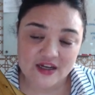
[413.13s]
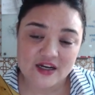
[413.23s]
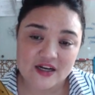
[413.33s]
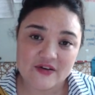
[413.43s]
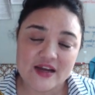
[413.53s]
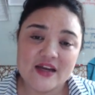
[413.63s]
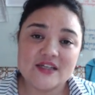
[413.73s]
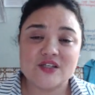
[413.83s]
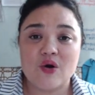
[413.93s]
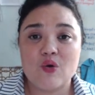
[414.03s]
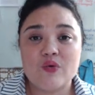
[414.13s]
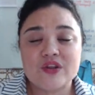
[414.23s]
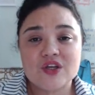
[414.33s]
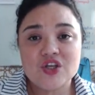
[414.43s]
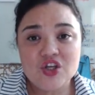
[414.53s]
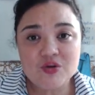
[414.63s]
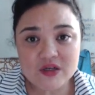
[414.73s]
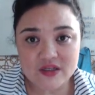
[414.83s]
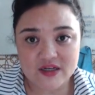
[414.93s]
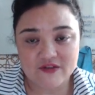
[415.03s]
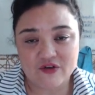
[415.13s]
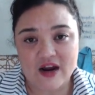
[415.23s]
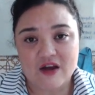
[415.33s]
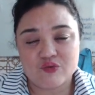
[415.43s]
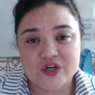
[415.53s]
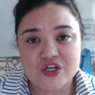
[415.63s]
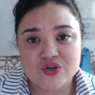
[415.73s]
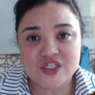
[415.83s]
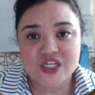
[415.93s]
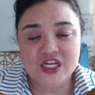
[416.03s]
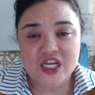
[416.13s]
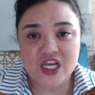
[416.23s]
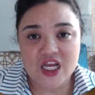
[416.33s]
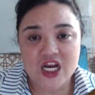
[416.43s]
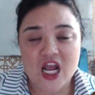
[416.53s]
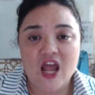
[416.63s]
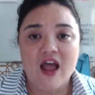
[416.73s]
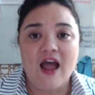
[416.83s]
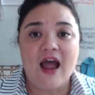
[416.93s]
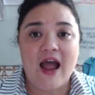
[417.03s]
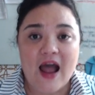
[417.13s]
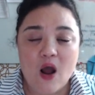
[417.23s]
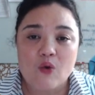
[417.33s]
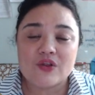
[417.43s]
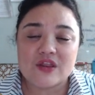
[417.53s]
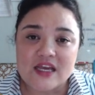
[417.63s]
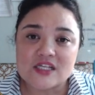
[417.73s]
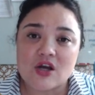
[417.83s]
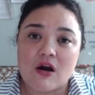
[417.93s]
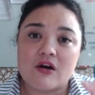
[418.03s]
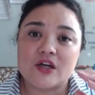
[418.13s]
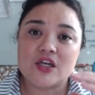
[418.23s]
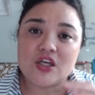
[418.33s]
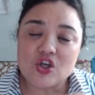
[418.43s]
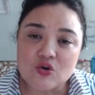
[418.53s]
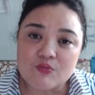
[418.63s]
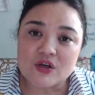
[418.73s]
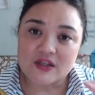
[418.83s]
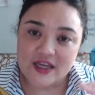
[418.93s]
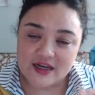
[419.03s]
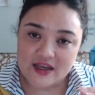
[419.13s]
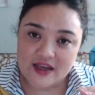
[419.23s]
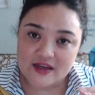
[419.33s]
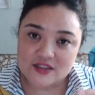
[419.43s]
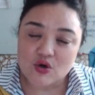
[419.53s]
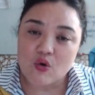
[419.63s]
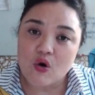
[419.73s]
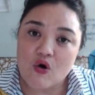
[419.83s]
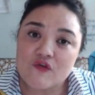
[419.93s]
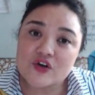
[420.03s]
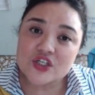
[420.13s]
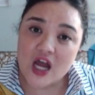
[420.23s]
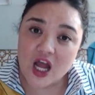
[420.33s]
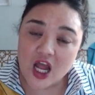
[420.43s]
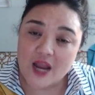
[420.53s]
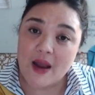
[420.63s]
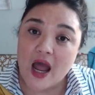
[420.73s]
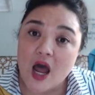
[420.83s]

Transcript: right? So with a cumulative graph, we're interested in how things are accumulating. So over time, how